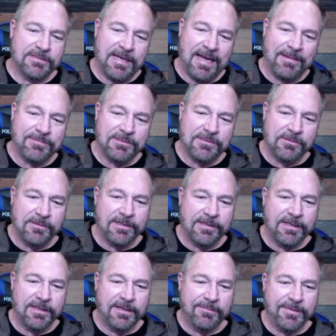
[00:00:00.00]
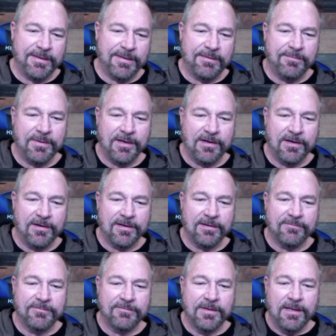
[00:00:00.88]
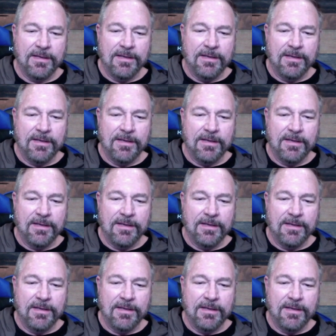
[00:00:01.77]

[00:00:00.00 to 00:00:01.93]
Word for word: is absolutely going to be imperative.